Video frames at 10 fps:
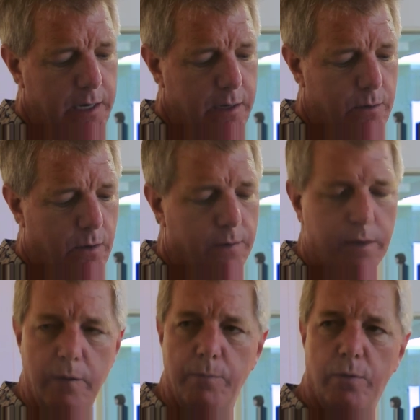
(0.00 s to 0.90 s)
you all
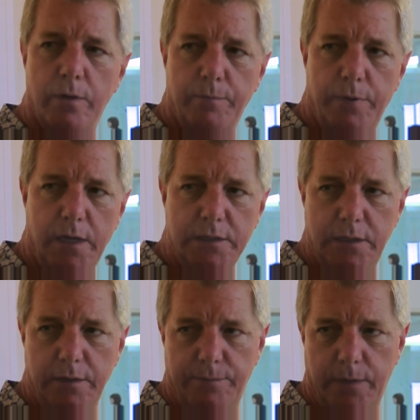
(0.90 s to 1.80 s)
the important
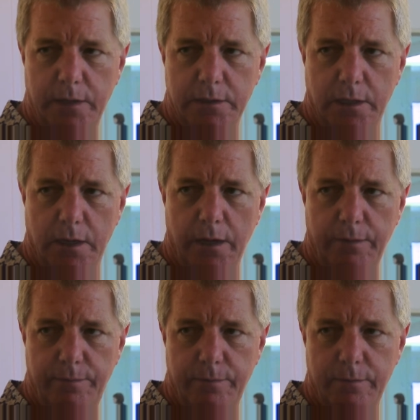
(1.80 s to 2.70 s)
positive things in life.